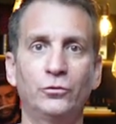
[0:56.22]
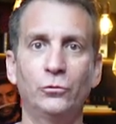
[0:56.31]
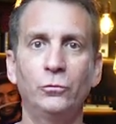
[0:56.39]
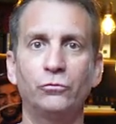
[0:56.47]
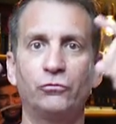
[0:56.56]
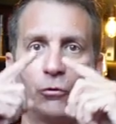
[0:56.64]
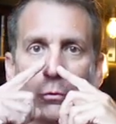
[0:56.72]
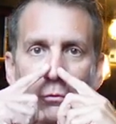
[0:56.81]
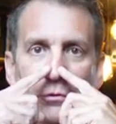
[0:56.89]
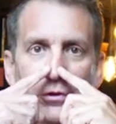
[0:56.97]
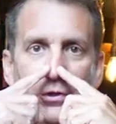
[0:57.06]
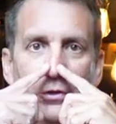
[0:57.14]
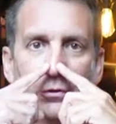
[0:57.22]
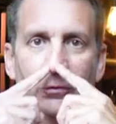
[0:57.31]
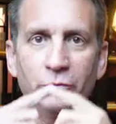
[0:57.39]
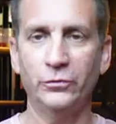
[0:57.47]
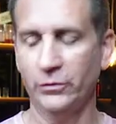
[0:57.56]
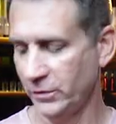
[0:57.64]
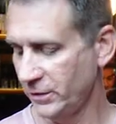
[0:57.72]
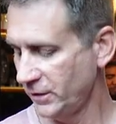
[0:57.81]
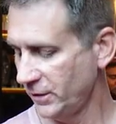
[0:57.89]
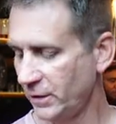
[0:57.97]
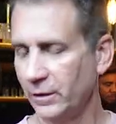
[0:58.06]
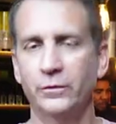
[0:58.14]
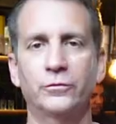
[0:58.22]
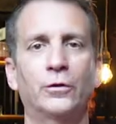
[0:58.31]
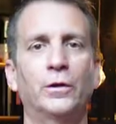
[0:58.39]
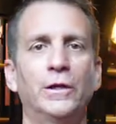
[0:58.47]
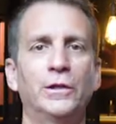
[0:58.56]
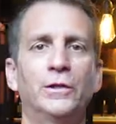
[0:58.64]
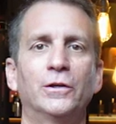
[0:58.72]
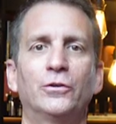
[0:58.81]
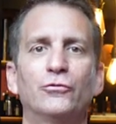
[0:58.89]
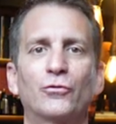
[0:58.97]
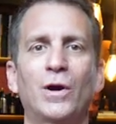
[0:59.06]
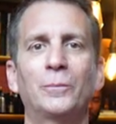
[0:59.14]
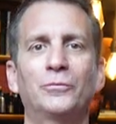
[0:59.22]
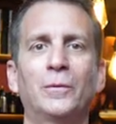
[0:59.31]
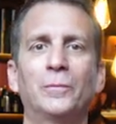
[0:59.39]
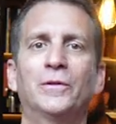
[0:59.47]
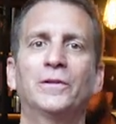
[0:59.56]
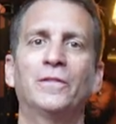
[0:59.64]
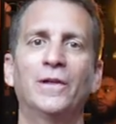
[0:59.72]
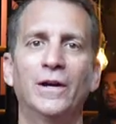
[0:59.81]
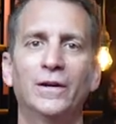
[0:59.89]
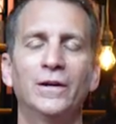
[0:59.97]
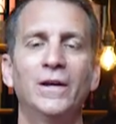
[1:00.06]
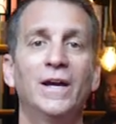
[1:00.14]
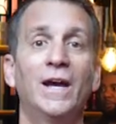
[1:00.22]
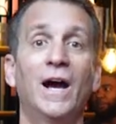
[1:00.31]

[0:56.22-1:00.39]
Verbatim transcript: to Joel the Nose. Sorry, I had to drop something there.